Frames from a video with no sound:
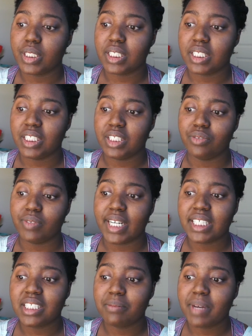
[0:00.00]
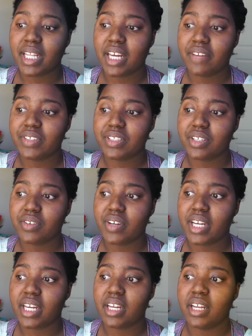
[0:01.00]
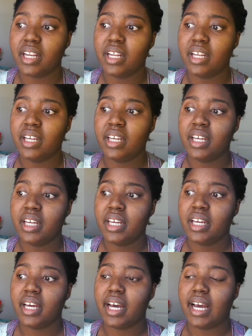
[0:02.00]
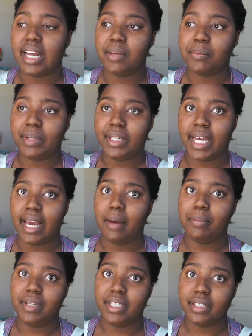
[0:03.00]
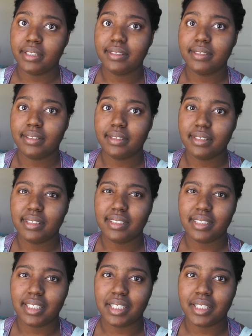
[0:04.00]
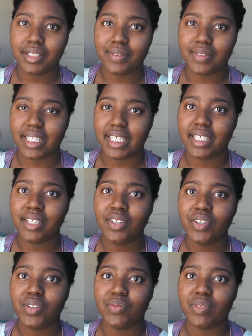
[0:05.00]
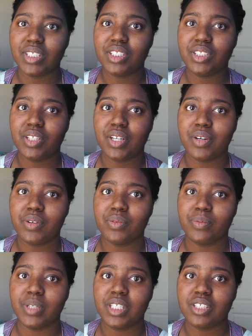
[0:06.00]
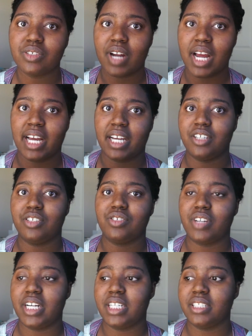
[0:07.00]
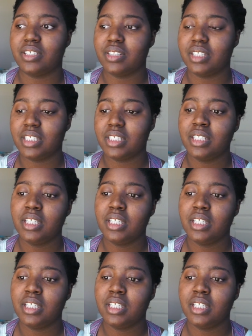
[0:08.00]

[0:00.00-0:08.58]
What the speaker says: the direction my life is going, I can be happy. You know, like once you know what track your train is on,